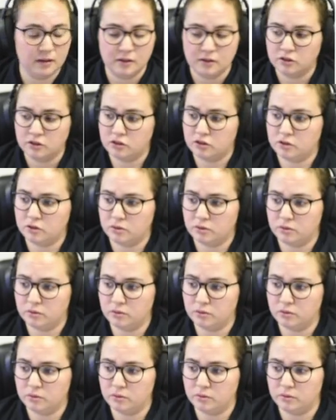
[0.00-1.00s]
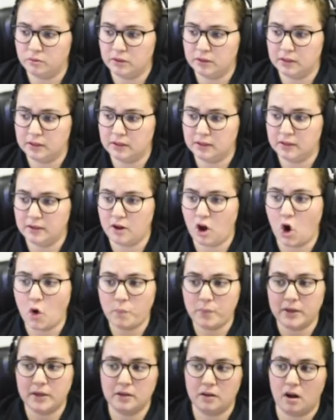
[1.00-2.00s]
to
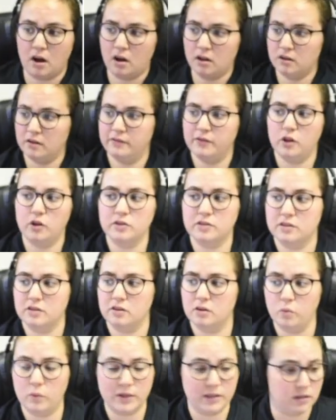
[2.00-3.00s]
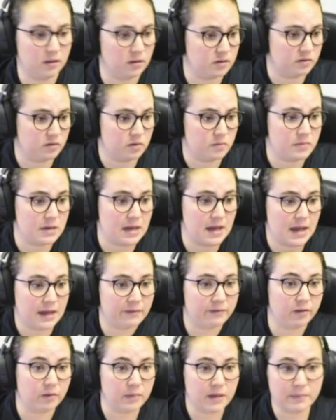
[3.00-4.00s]
open all of those little windows for me. And
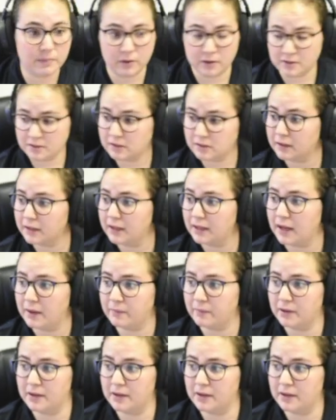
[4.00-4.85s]
for me personally, I'm going to